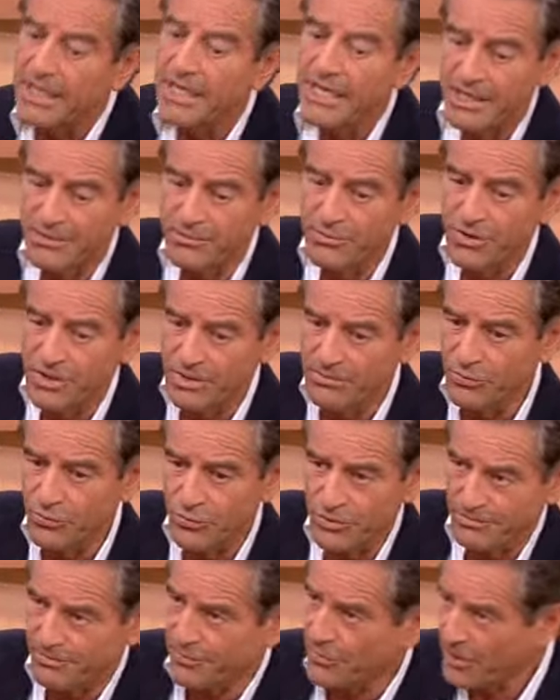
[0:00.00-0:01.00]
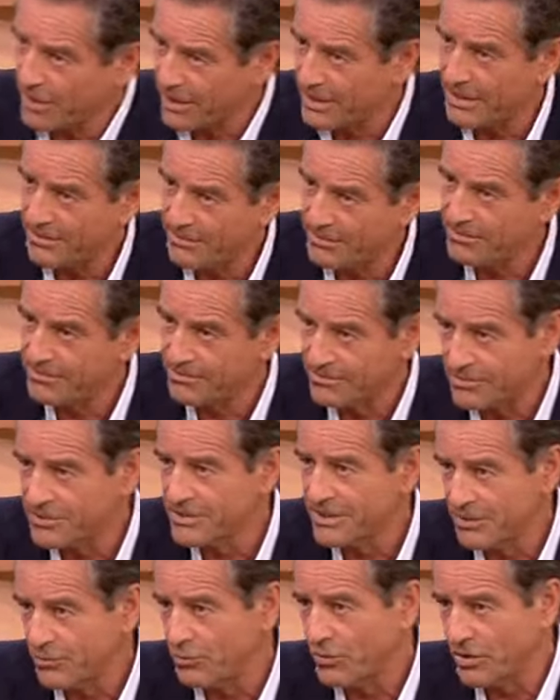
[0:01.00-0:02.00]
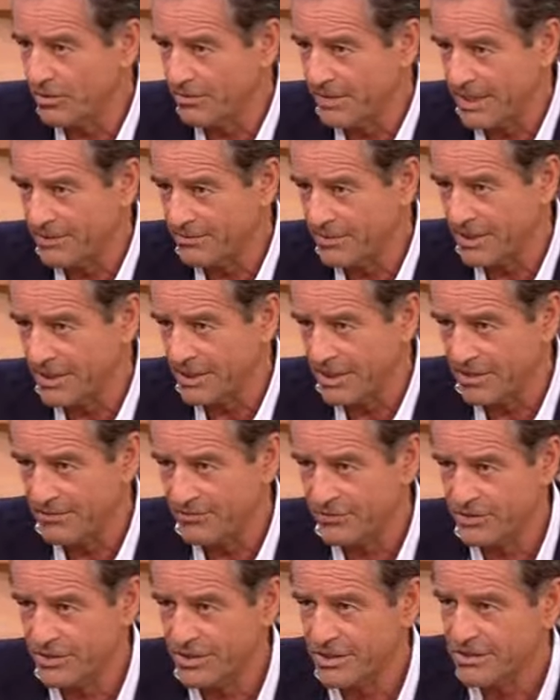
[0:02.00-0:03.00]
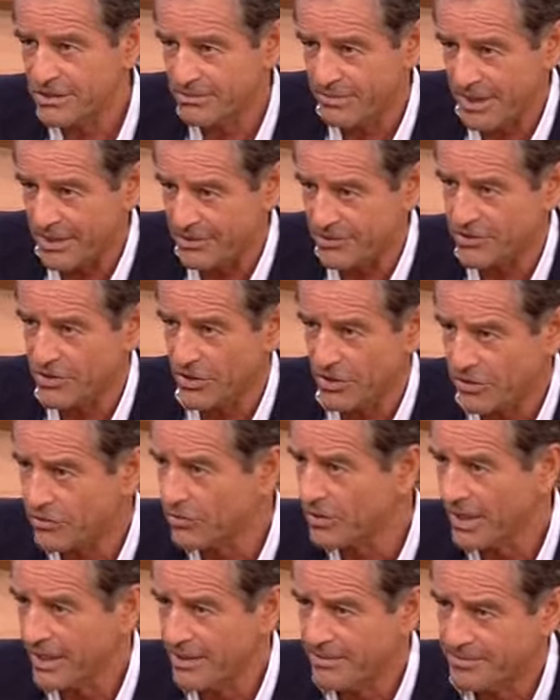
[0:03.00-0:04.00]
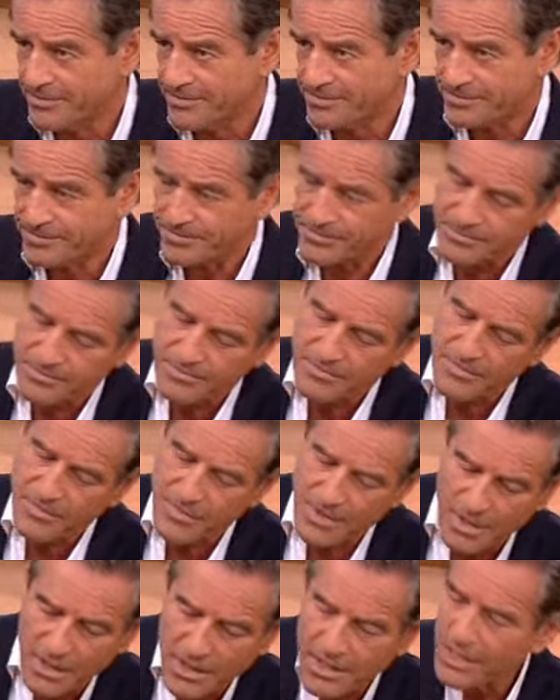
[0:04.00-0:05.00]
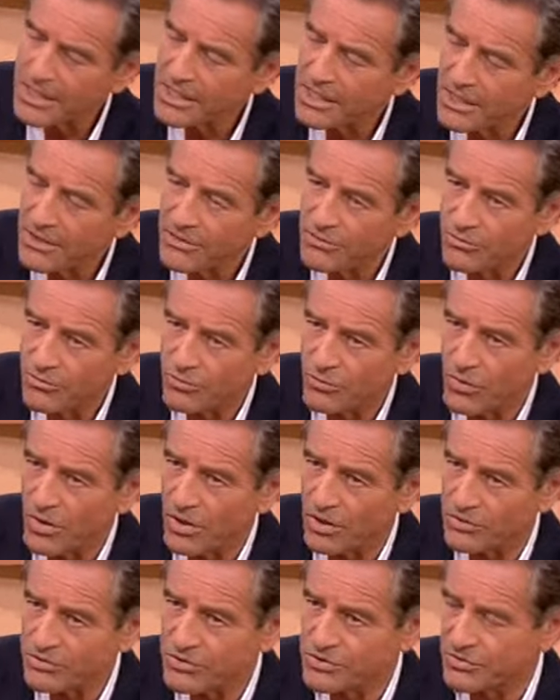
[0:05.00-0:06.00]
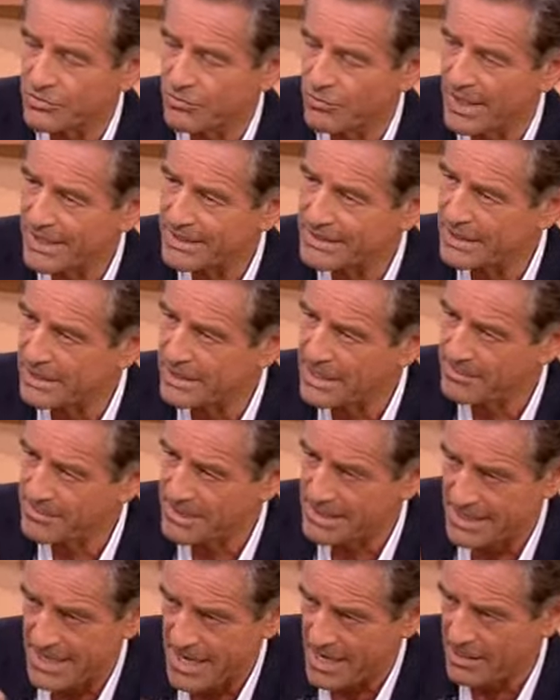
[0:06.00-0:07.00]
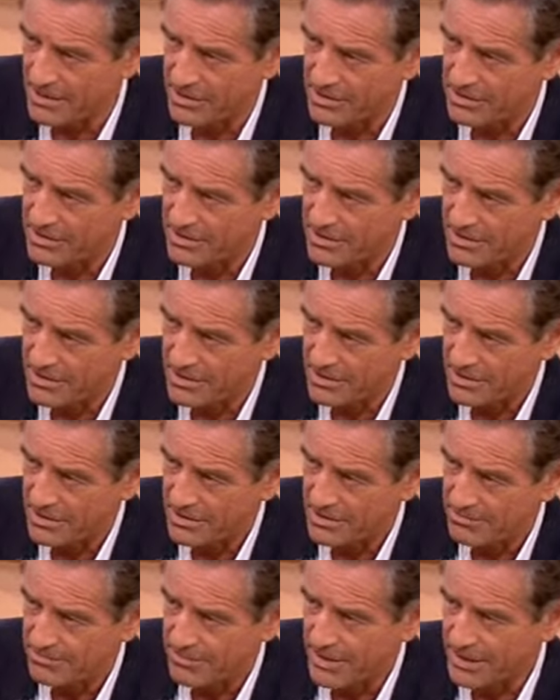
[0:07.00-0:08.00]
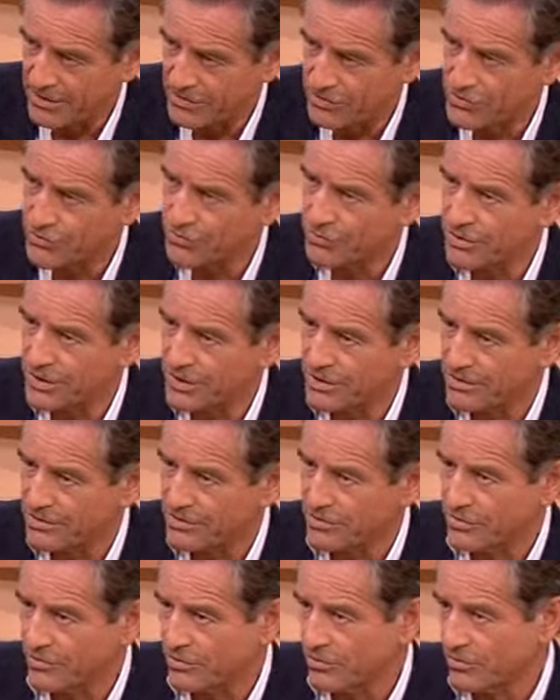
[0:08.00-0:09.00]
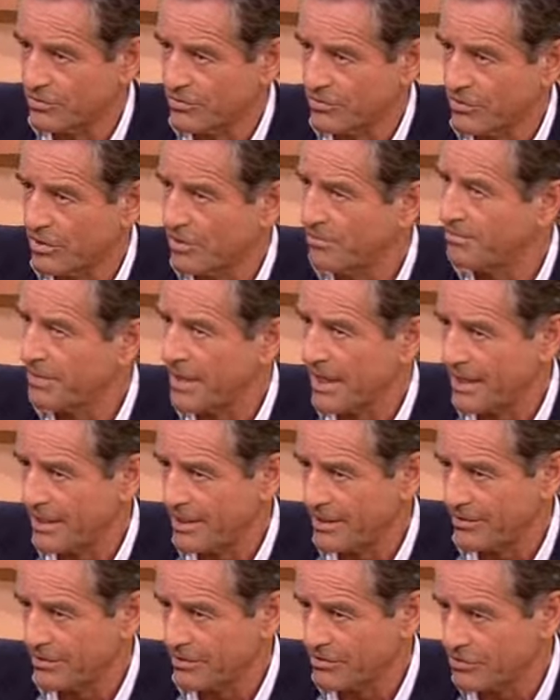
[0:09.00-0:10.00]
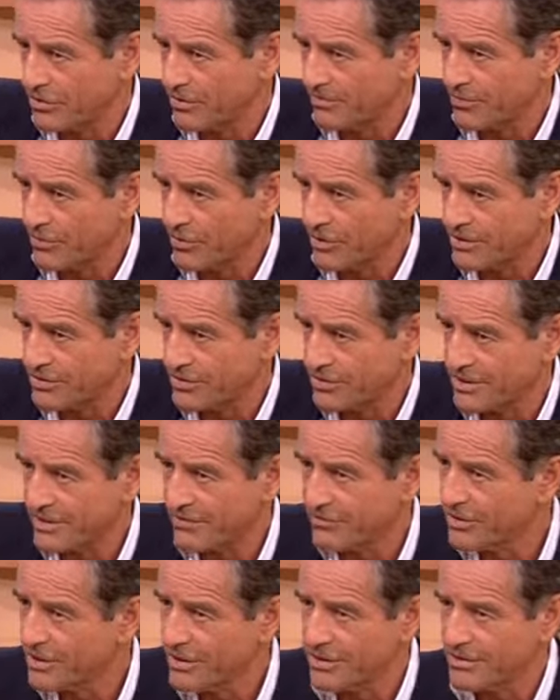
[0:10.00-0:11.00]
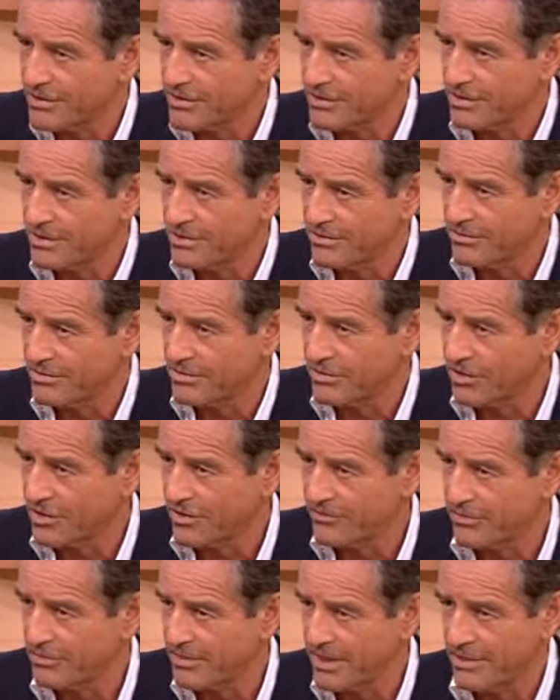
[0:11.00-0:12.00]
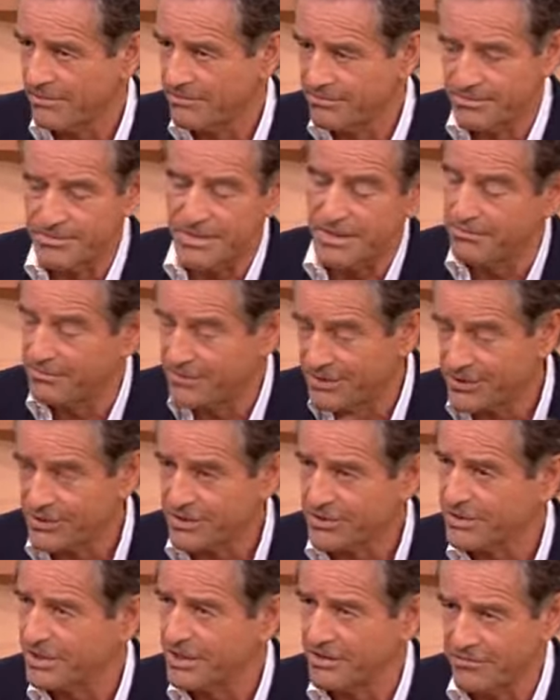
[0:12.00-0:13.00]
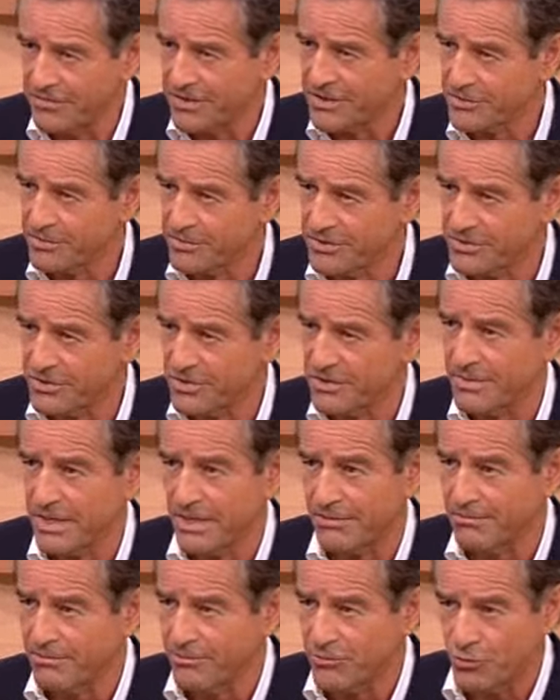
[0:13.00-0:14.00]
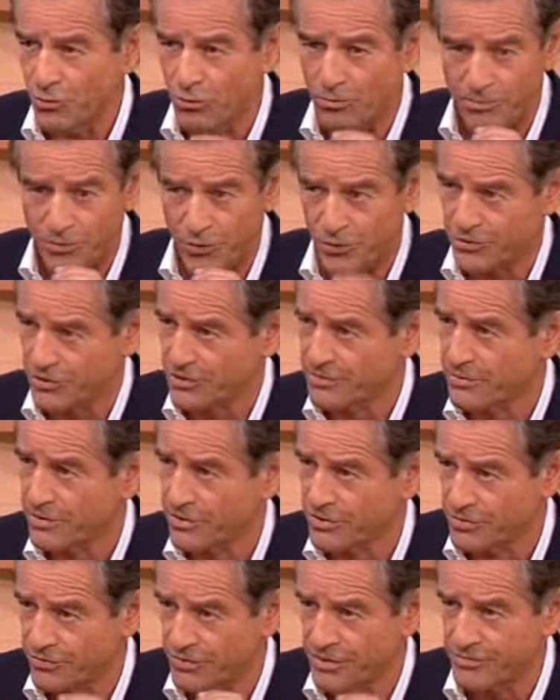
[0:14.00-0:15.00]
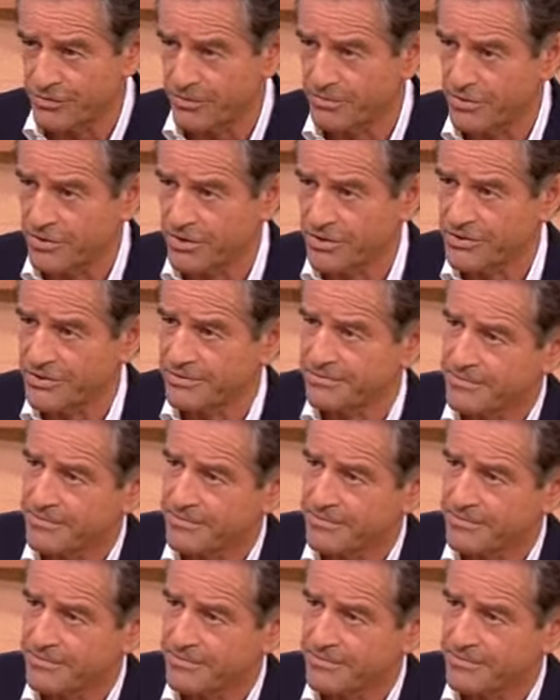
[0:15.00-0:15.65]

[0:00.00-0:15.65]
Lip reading: Anybody who bought prior to that did well, made money out of it. So this is about a cycle game. Getting in whilst the rates are coming down, making sure that you're not paying the top price, because everything in life, about in business and investments, is about your purchase price, your entry price.